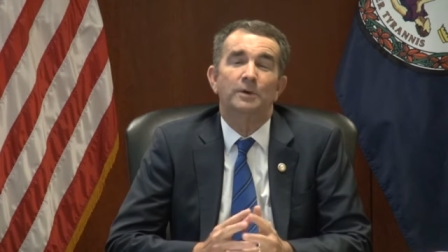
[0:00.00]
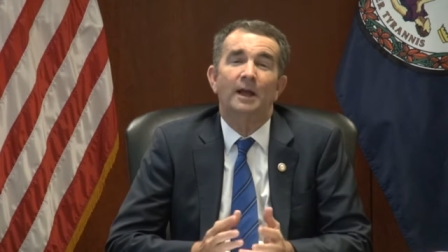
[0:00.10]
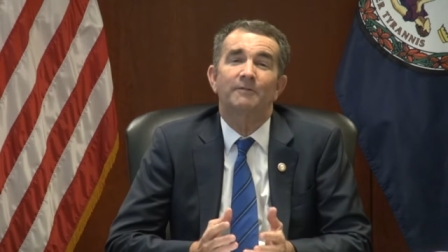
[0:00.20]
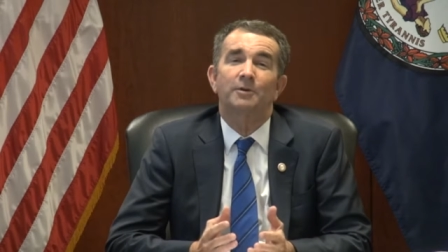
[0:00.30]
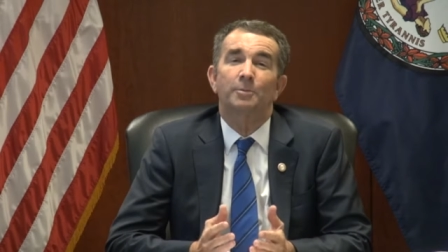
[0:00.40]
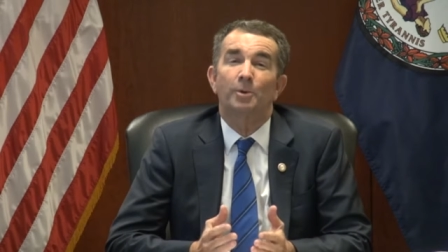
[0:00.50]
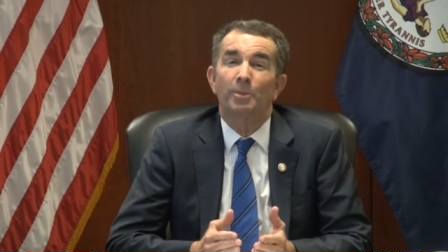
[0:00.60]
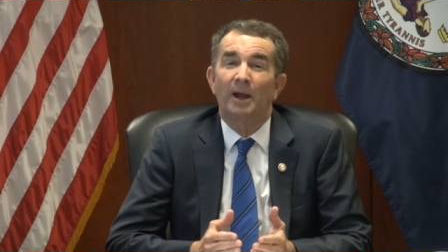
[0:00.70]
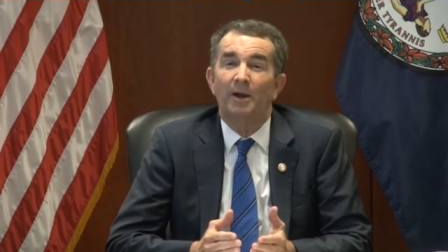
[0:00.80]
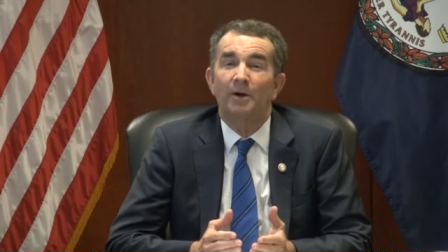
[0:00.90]
We have to
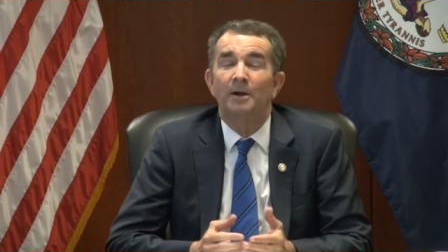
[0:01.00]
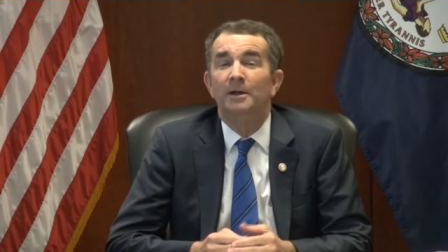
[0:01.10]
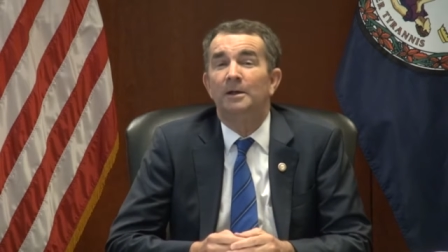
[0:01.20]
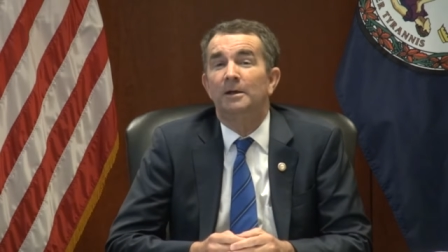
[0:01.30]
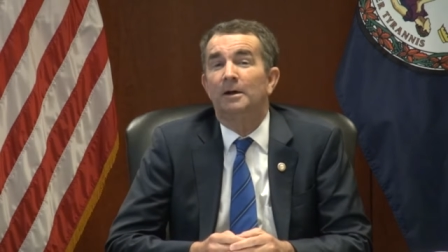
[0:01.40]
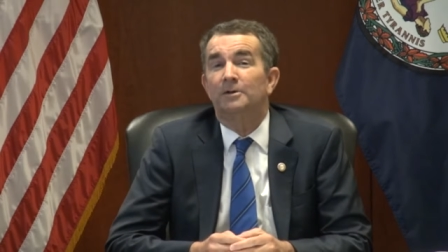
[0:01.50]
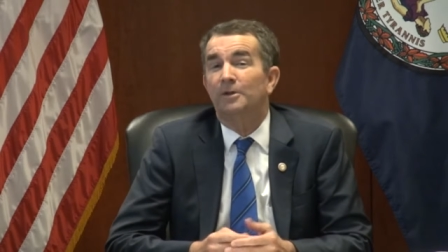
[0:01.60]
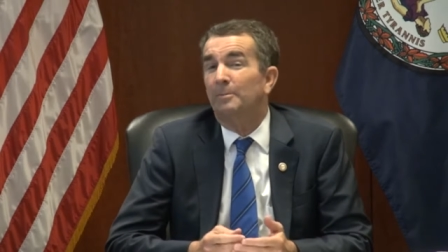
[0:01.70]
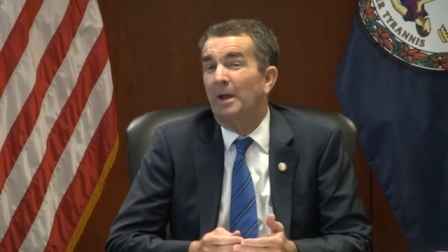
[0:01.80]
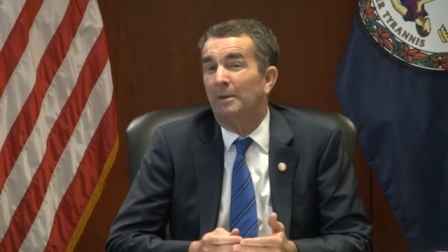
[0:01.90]
prepare uh,
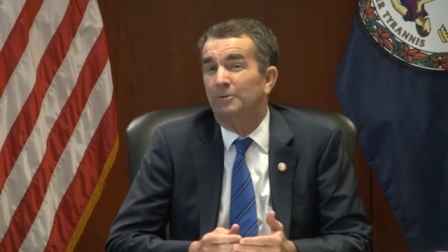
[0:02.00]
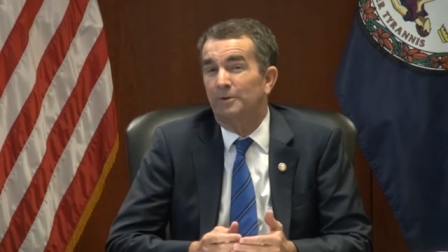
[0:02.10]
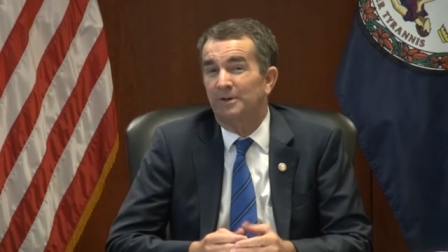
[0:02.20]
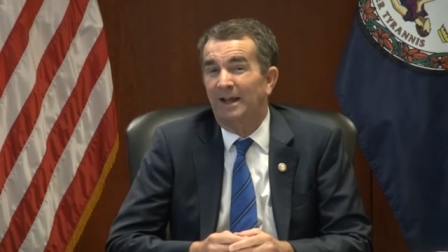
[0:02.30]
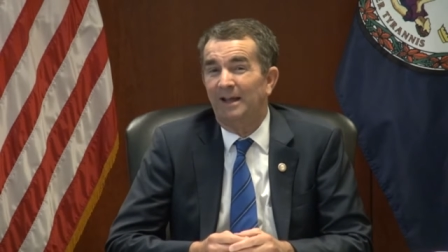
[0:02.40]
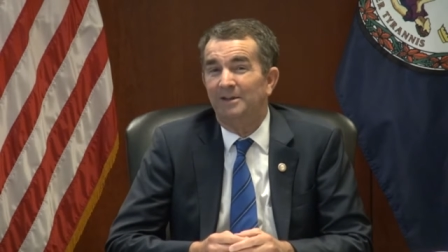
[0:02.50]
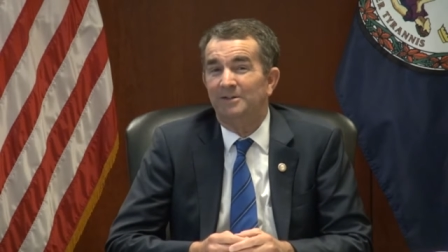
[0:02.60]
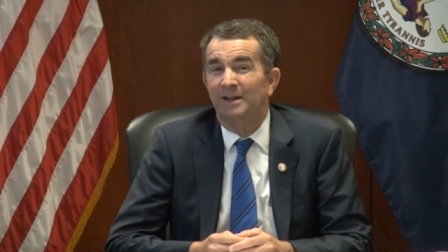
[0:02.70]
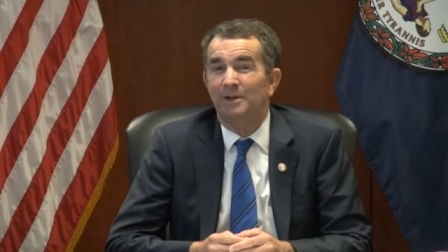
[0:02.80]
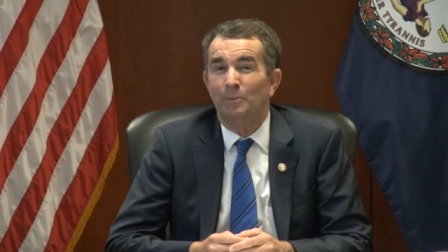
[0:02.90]
sometimes for
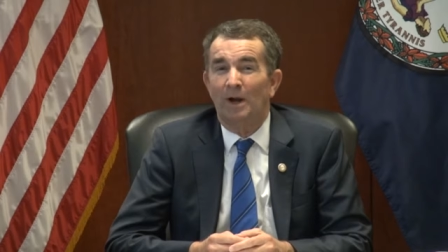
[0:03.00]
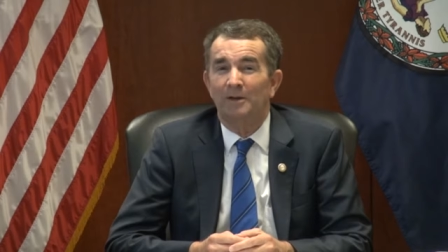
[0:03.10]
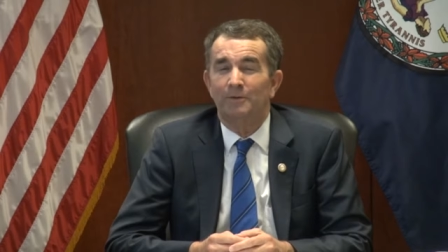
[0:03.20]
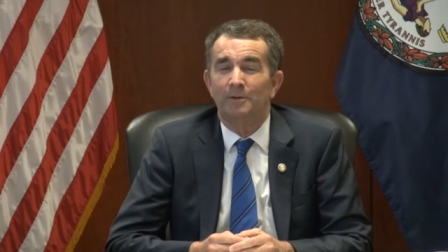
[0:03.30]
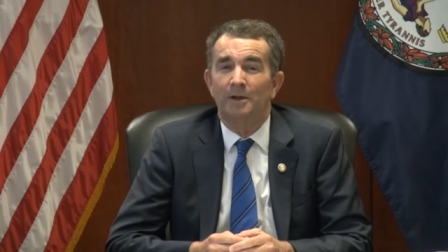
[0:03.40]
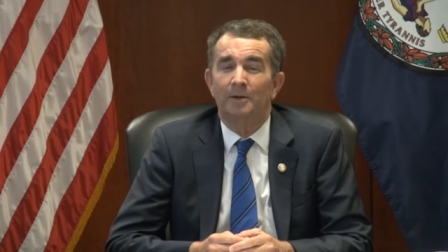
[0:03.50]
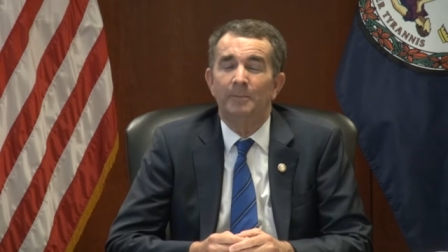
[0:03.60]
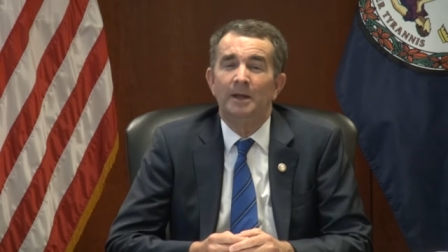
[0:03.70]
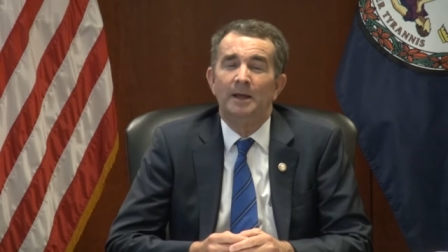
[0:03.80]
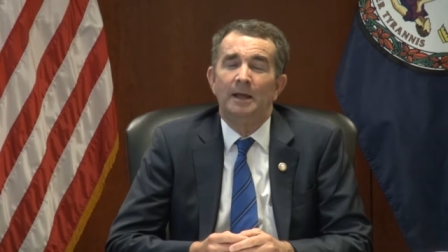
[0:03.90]
days getting ready for them.